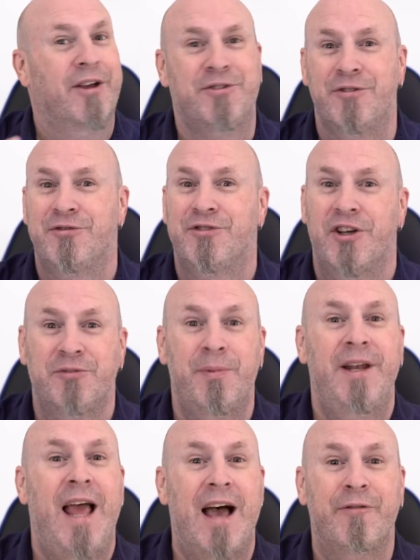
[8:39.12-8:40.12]
because you've just
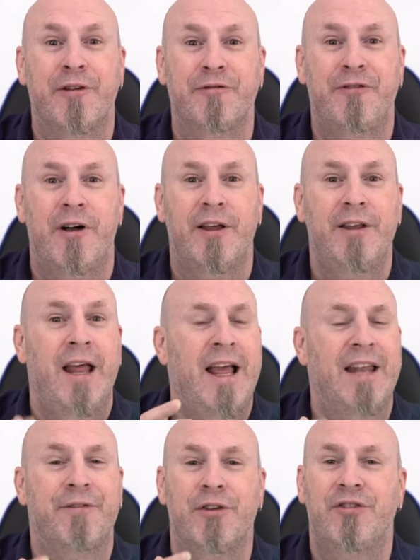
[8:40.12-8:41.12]
been having fun.
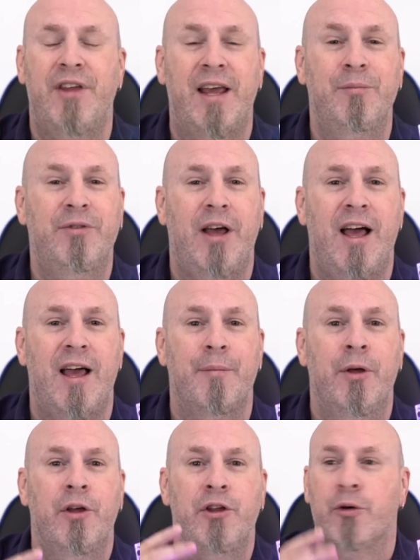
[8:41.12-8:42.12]
And at the same
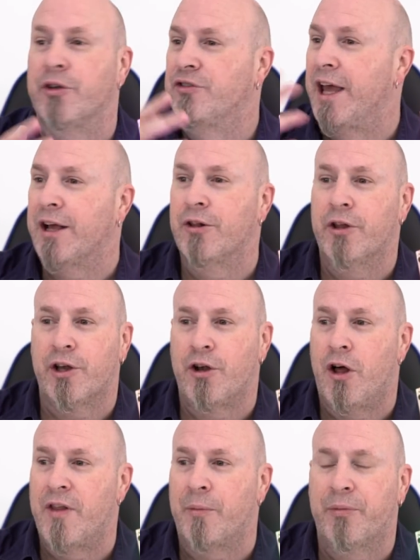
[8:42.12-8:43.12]
time, you can take a look at
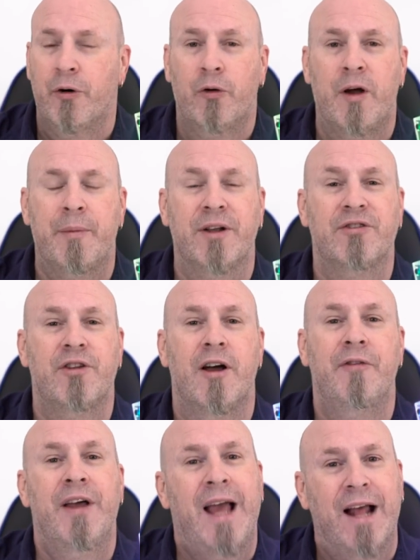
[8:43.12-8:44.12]
all that programming
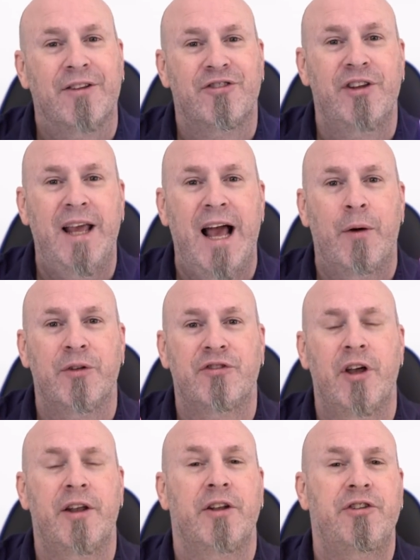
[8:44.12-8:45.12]
stuff and see how it's
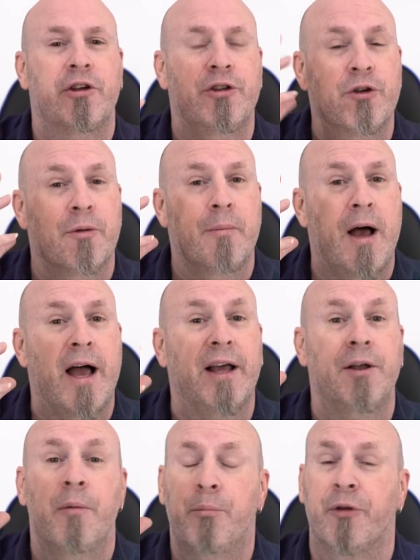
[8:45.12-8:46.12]
done until your
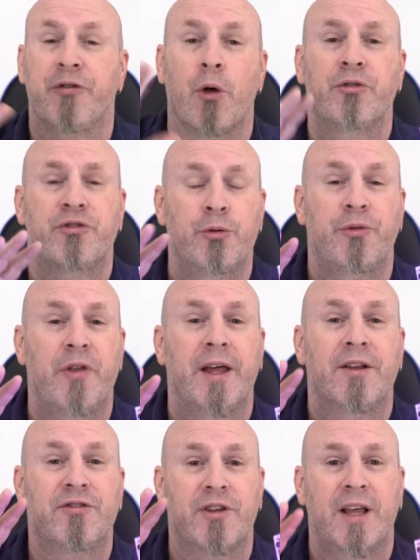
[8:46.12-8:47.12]
mind put those two
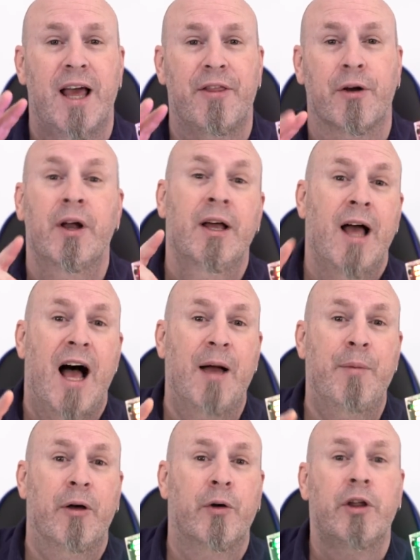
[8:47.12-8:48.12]
things together.
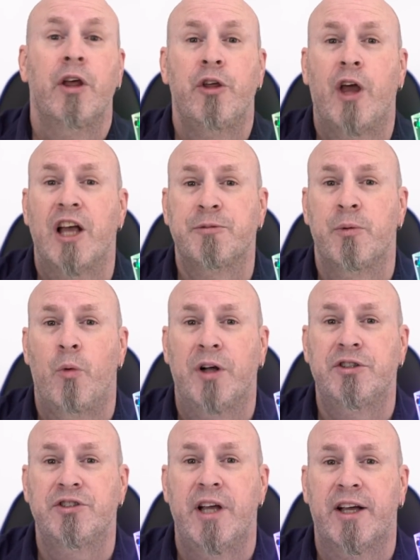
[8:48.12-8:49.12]
I'm Elric. You guys have been
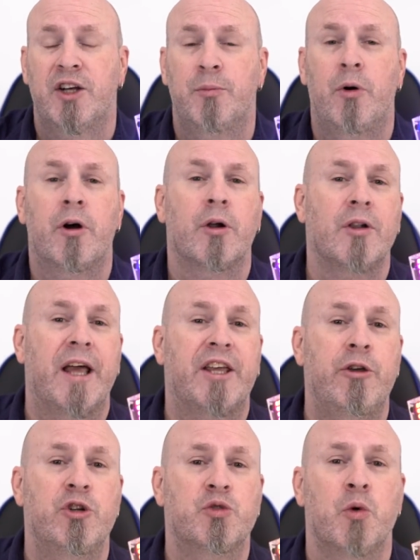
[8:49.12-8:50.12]
watching Tech of Tomorrow.
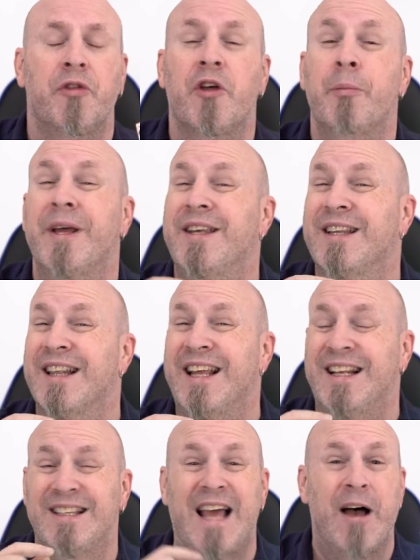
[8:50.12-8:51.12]
Like usual, there'll be a
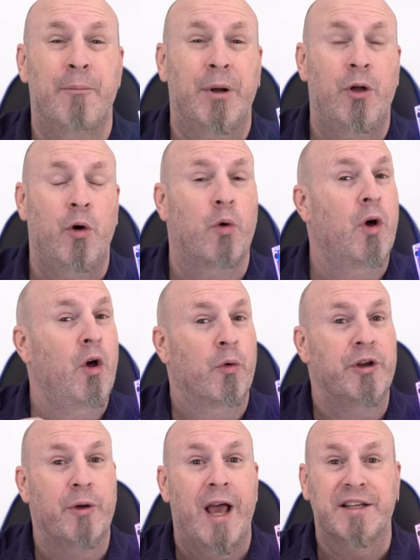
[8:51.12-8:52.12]
link down below
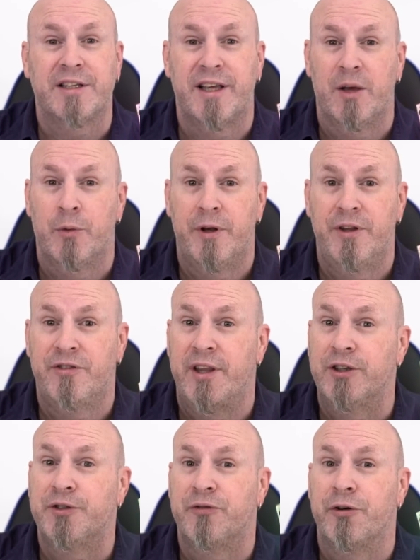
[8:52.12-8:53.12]
where you guys can get one of these
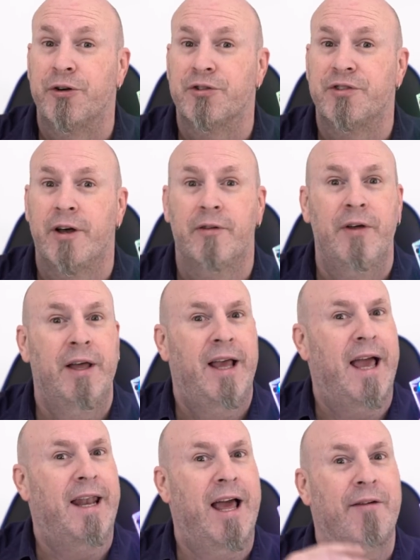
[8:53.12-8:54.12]
things for yourself
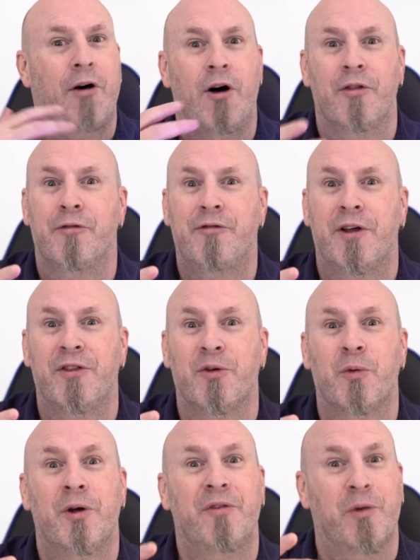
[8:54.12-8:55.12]
and have all the fun in
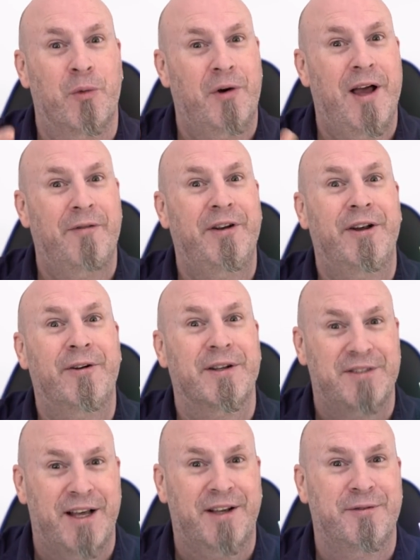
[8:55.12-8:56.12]
the world that we're having here
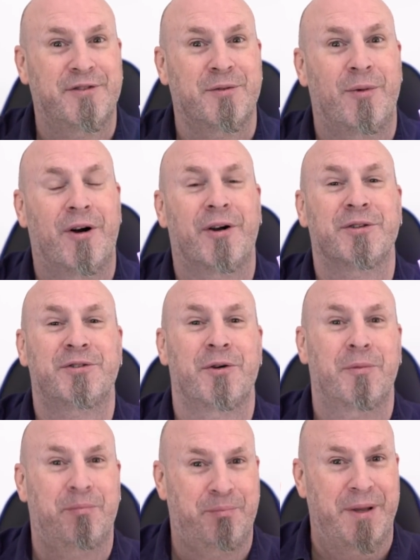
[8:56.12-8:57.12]
at Tech of Tomorrow.
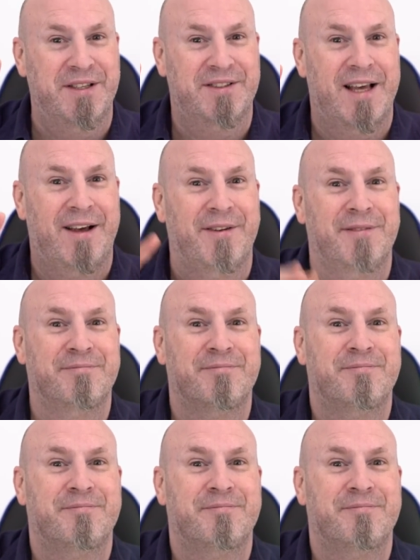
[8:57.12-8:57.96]
So peace out.